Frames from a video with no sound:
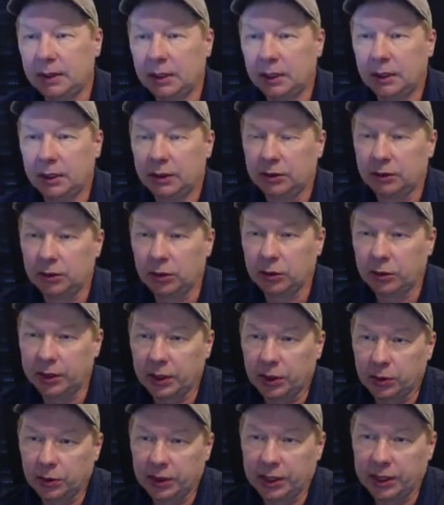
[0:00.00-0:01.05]
So we
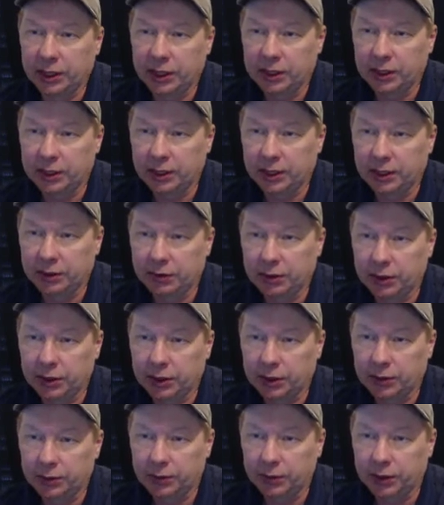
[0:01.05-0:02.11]
go in and give it
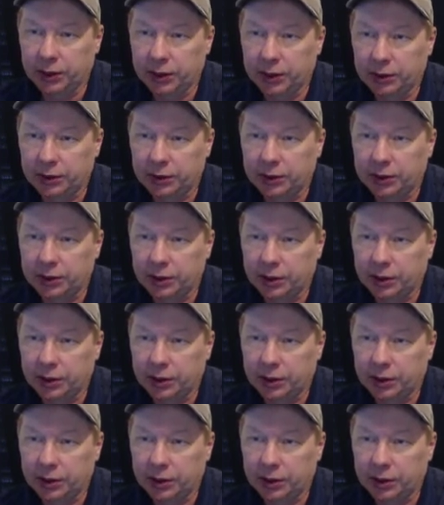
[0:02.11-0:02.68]
another flush.